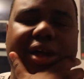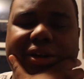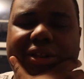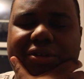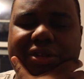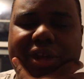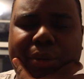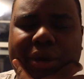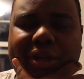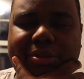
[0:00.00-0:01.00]
another thing I
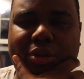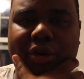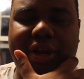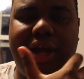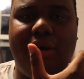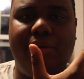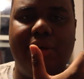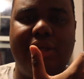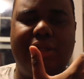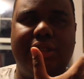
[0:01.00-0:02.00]
wanted to point out
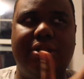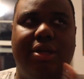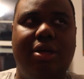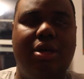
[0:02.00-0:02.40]
was